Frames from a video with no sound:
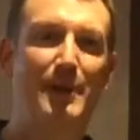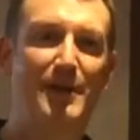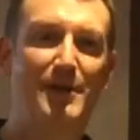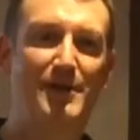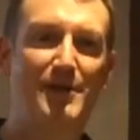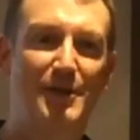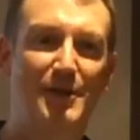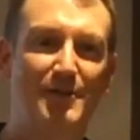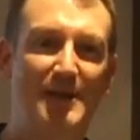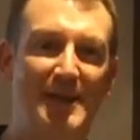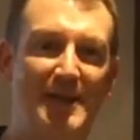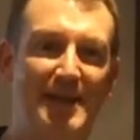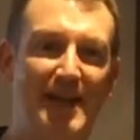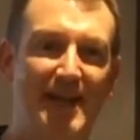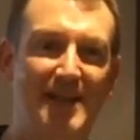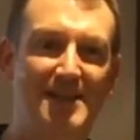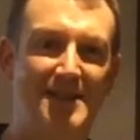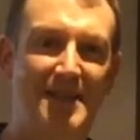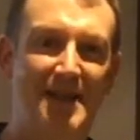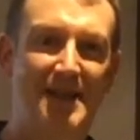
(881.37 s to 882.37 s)
you can tune in
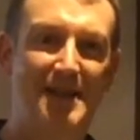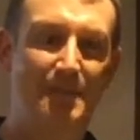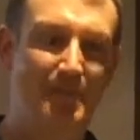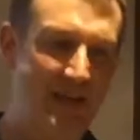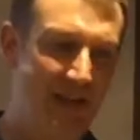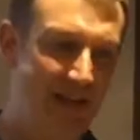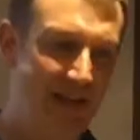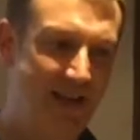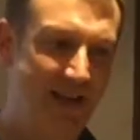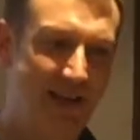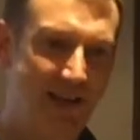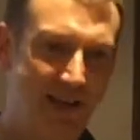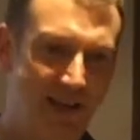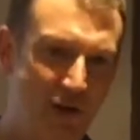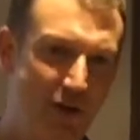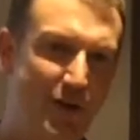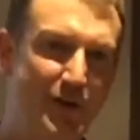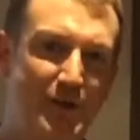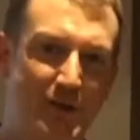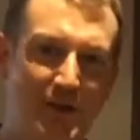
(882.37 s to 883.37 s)
next time.
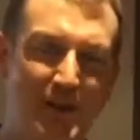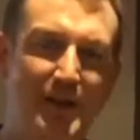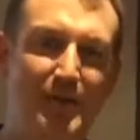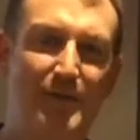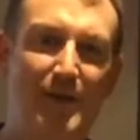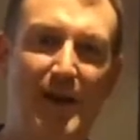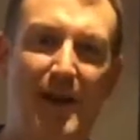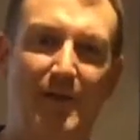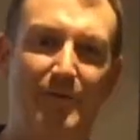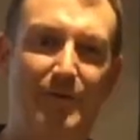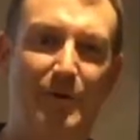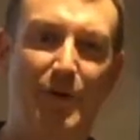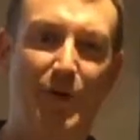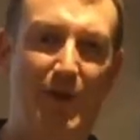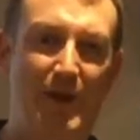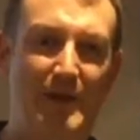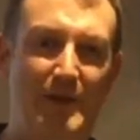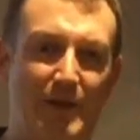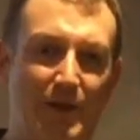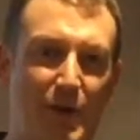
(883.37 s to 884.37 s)
Underneath, I've
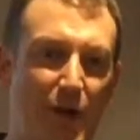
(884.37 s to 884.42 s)
got in the